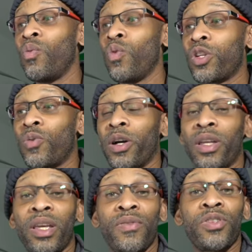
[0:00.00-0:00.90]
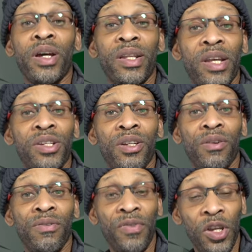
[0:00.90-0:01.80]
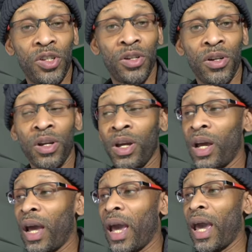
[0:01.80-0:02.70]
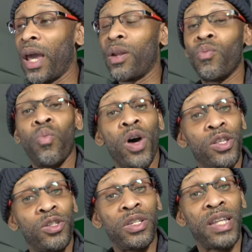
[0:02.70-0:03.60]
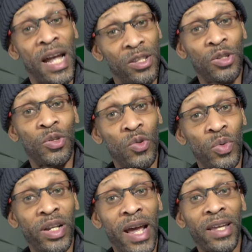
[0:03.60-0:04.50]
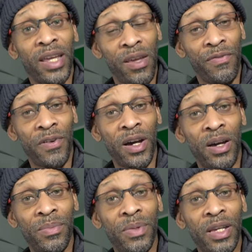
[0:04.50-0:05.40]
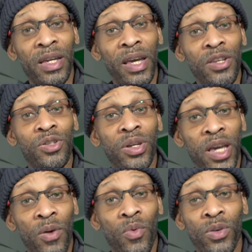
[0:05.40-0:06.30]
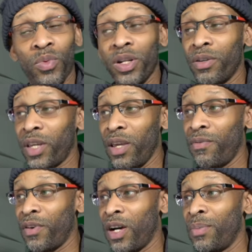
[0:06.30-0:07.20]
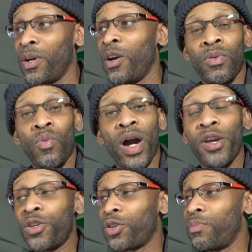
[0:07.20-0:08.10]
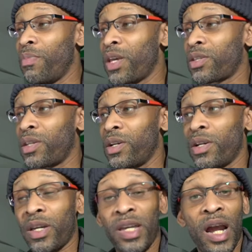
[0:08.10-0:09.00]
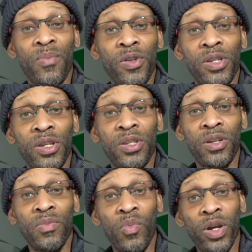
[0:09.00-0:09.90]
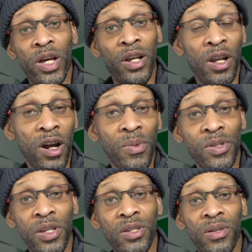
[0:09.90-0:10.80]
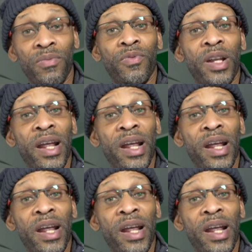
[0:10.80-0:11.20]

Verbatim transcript: which one gives you additional feature, and what not to do with that key fob in case you get one with the key fob, why you should mix the camera system with an alarm system for